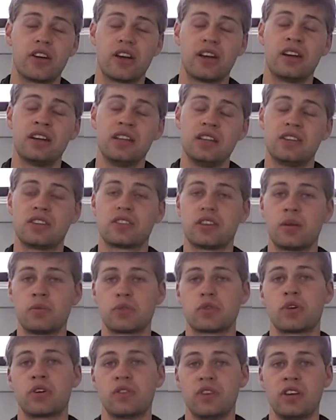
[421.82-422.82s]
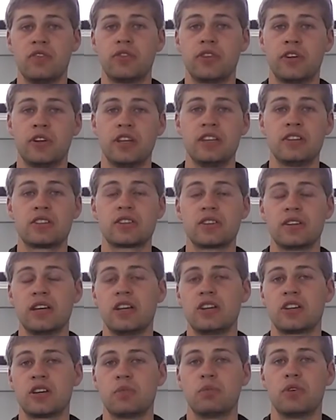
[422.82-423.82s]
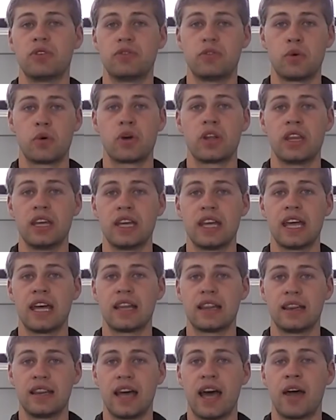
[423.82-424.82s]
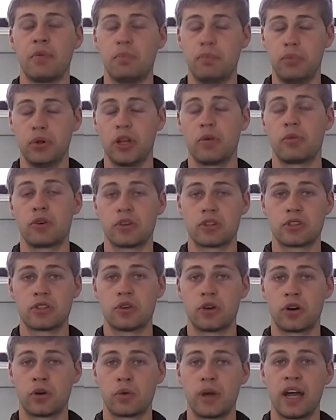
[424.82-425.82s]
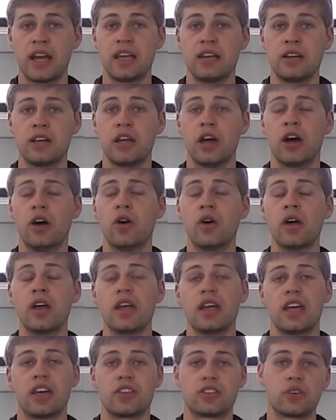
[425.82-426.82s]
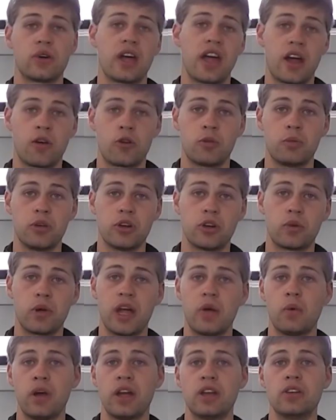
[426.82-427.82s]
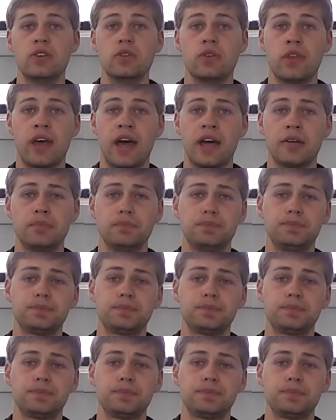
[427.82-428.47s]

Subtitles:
going to need some sort of insulation before they get that blubber store ready to go, and so hair would be a great way to do that.